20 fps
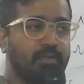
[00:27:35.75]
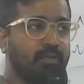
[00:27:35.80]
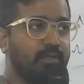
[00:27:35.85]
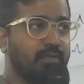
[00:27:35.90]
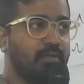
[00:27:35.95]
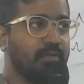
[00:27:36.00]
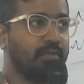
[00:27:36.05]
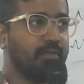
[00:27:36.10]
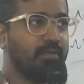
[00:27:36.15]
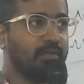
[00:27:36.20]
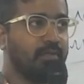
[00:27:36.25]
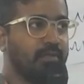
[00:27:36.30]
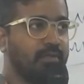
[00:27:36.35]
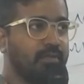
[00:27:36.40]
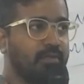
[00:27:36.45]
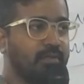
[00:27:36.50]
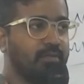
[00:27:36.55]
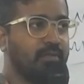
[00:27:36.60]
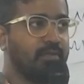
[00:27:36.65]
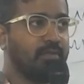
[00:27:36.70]

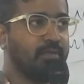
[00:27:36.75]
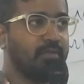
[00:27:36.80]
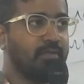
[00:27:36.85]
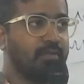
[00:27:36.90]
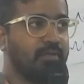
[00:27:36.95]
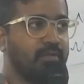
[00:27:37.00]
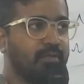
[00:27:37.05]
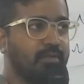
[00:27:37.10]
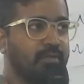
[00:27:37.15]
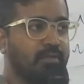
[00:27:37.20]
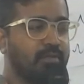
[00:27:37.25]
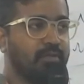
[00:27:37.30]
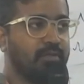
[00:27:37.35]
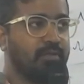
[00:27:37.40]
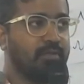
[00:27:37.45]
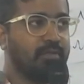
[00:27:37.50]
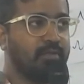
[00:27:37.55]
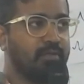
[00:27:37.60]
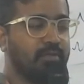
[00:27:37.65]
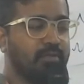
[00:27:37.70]

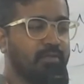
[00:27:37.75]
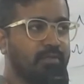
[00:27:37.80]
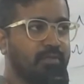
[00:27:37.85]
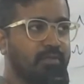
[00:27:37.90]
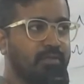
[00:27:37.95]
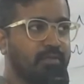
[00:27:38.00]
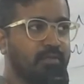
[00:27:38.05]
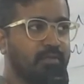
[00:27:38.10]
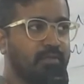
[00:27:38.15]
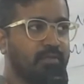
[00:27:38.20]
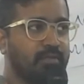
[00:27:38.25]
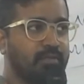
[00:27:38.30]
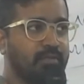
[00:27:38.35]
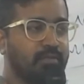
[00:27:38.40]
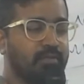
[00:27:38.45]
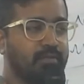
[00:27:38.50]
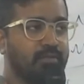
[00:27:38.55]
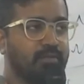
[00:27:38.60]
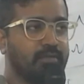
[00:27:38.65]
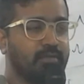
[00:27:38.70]

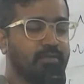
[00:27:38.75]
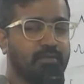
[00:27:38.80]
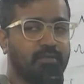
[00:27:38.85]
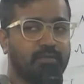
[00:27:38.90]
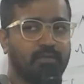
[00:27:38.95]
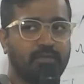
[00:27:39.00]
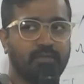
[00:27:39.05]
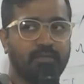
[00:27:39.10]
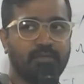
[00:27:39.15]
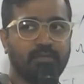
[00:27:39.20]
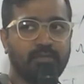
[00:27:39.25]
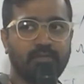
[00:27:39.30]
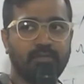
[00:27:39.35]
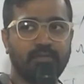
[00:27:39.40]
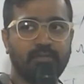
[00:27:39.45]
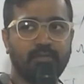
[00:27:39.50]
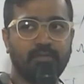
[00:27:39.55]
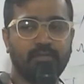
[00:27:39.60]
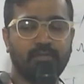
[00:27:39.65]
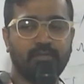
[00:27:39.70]

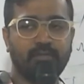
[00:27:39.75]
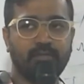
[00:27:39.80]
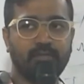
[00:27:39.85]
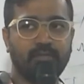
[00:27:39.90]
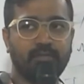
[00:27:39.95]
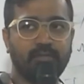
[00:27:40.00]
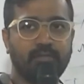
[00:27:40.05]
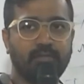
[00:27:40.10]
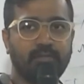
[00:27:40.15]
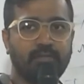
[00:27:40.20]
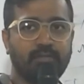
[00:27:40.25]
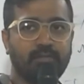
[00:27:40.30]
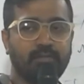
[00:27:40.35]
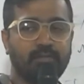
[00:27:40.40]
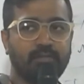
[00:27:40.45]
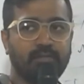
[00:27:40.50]
No one is speaking in this clip.